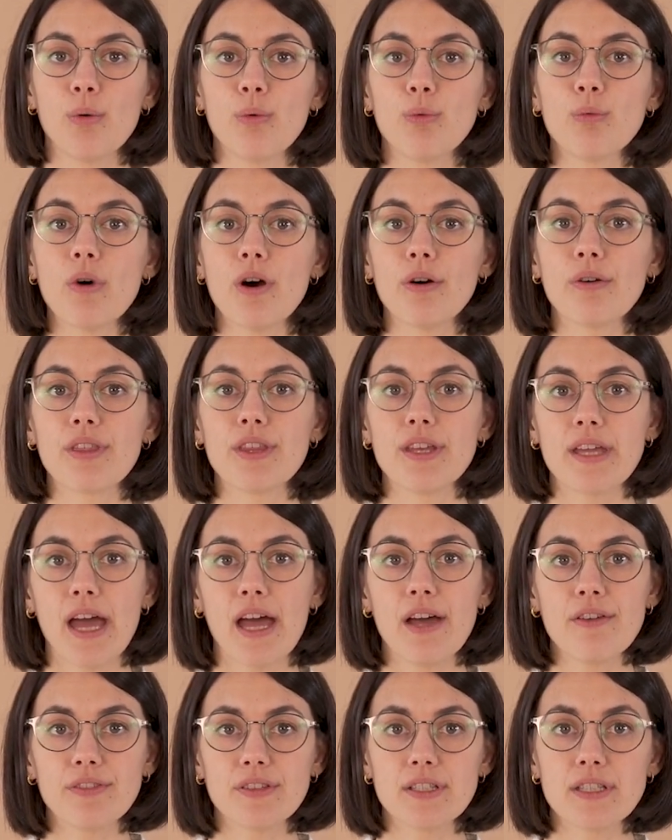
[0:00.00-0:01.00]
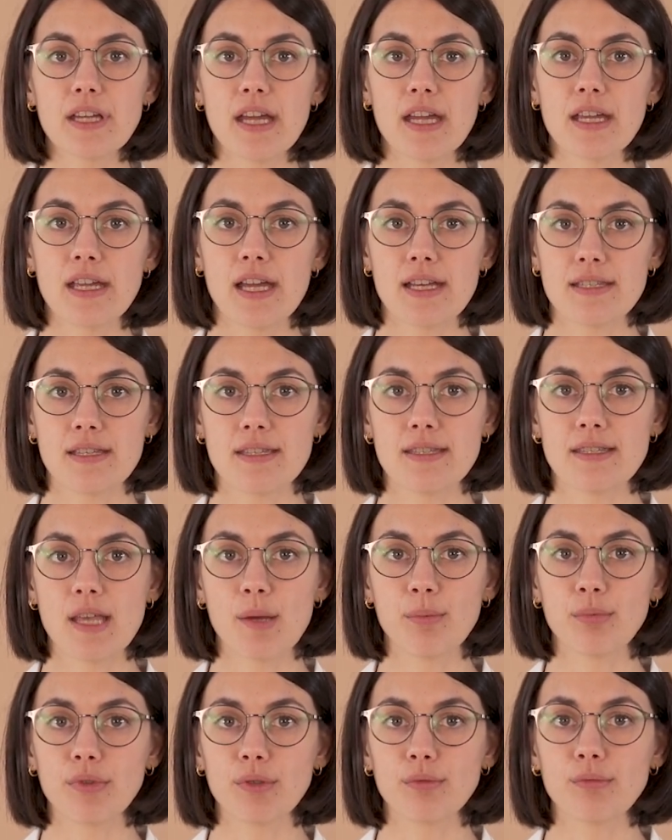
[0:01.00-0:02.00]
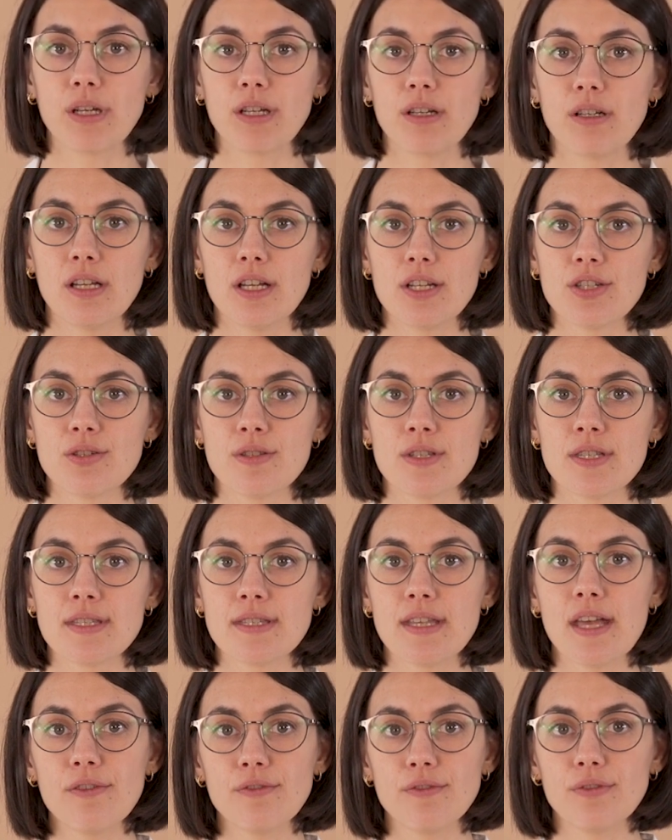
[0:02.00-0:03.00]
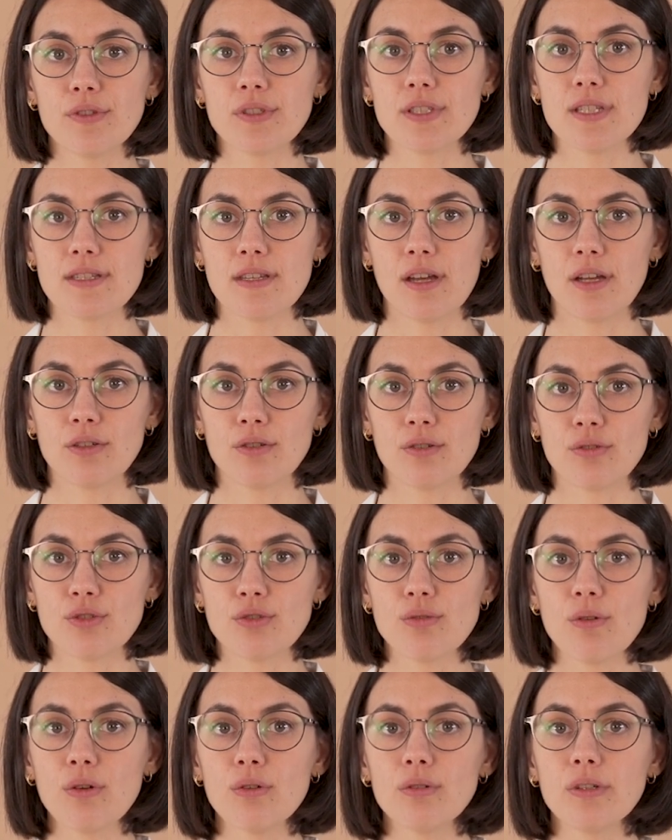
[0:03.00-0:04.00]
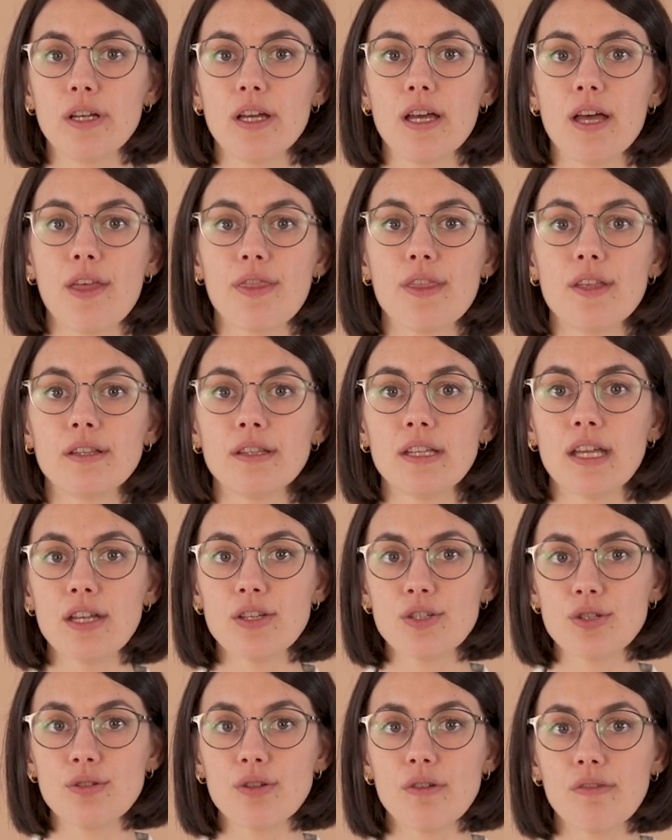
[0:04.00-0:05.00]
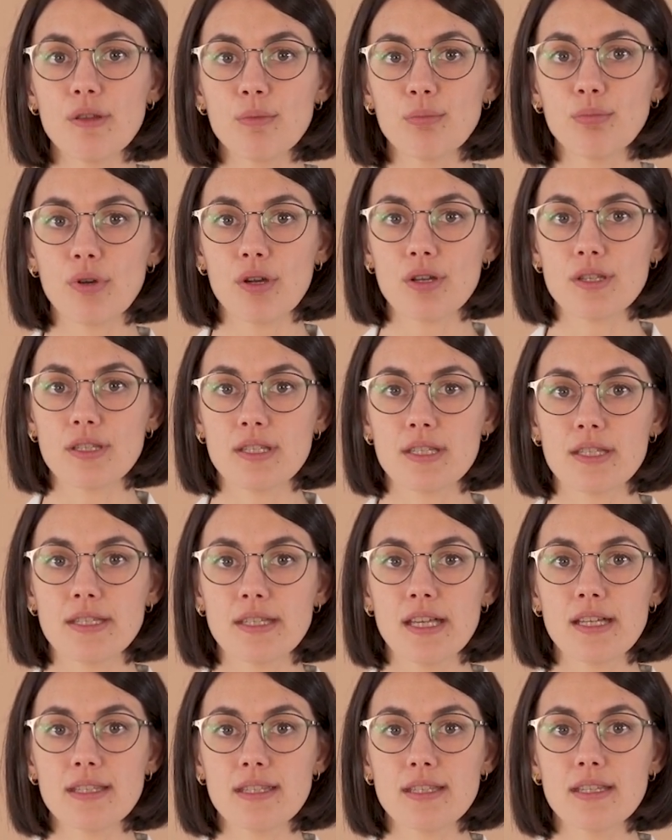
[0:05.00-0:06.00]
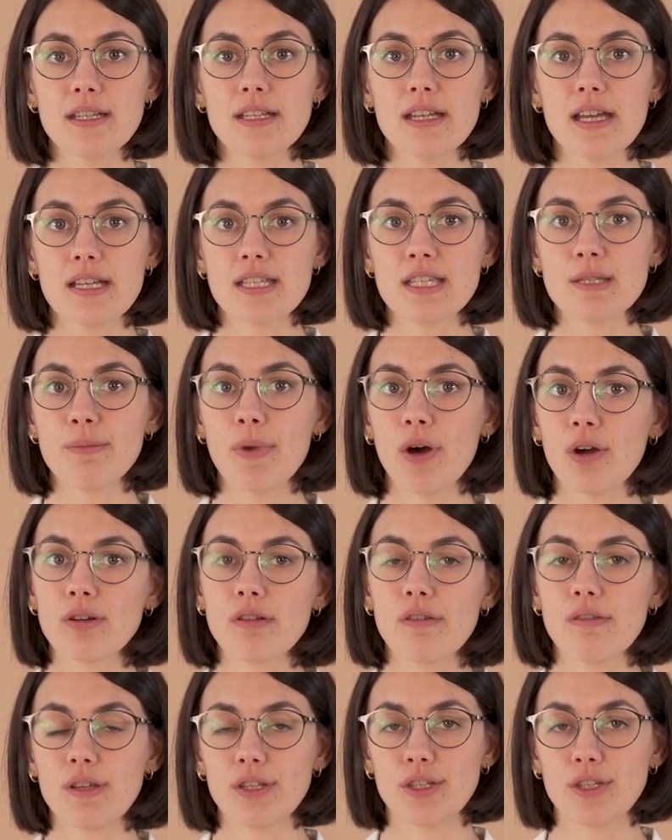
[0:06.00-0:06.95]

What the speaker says: While the FDA has a separate regulation set for design control, the nature of the process sets it as part of the